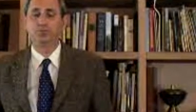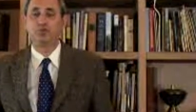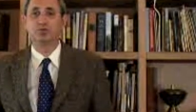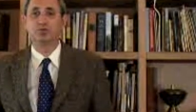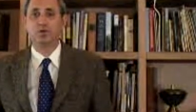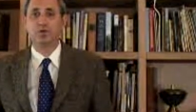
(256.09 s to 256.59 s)

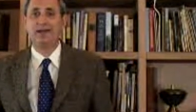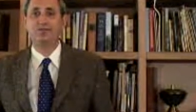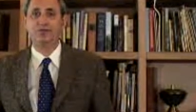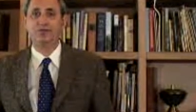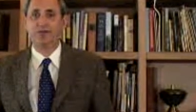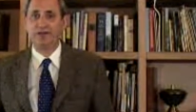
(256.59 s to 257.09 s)
to arrive
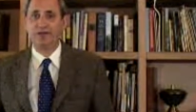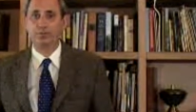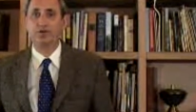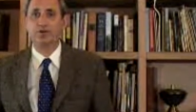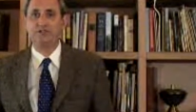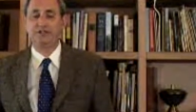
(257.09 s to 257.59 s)
at the final
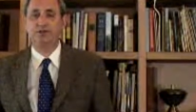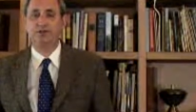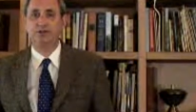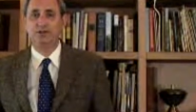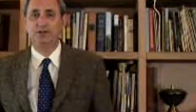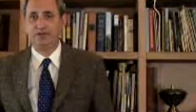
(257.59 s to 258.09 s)
project,
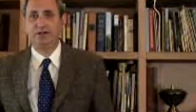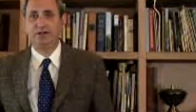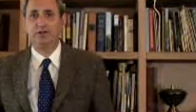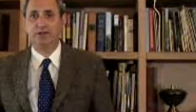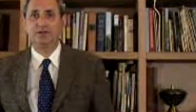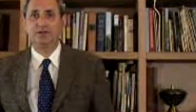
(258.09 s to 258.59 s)
at the
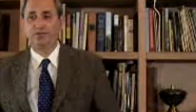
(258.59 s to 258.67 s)
final